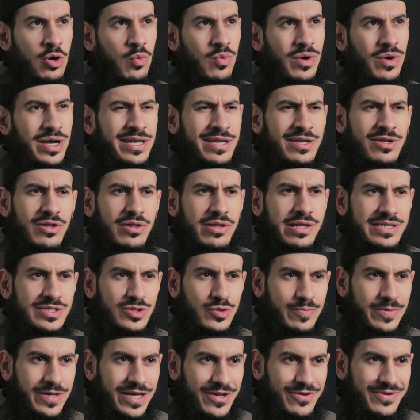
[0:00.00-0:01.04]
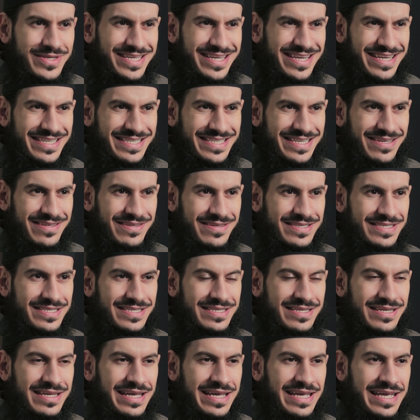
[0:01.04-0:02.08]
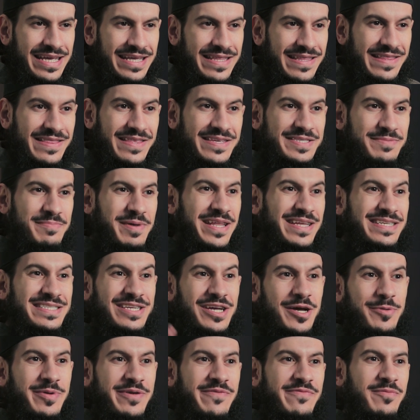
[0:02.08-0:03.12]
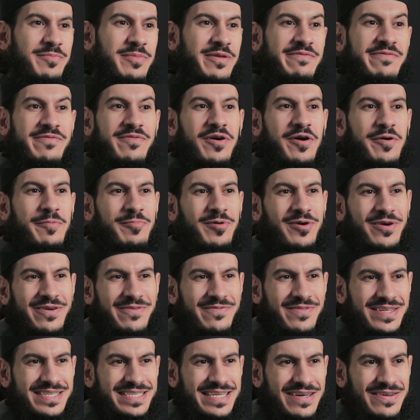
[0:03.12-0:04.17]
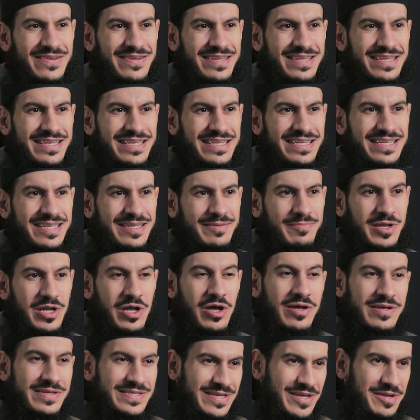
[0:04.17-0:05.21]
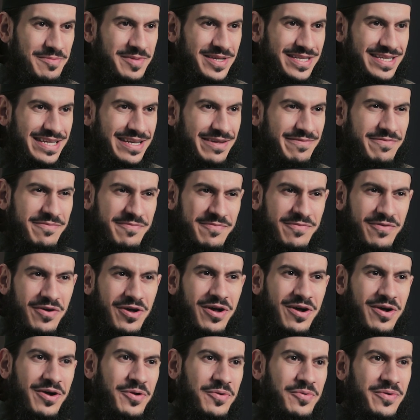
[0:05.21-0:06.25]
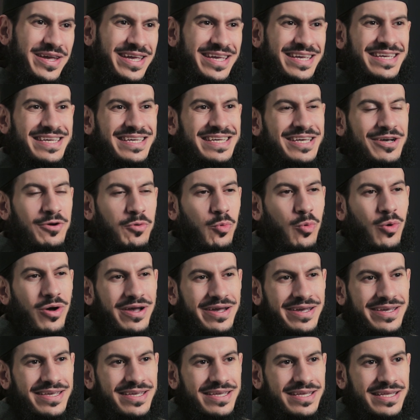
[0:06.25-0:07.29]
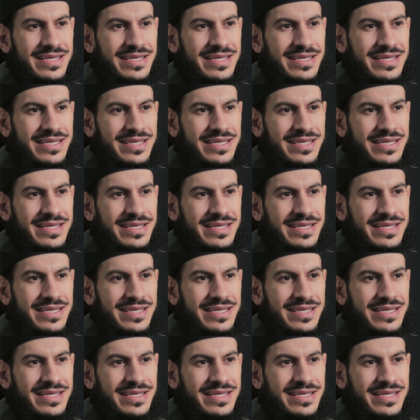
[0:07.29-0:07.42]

Why did Allah subhanahu wa ta'ala tell us that this man is coming from the far part of the town? In Aqsa al-Madinah, from far away. Why?